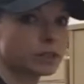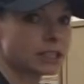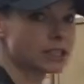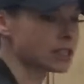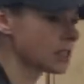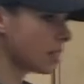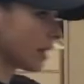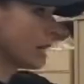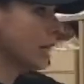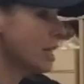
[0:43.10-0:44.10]
resistance
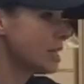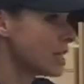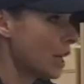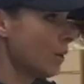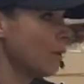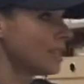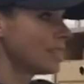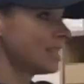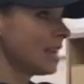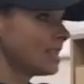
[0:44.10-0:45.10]
on. So to
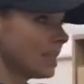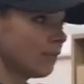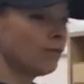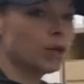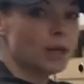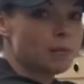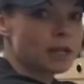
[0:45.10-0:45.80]
set yourself up,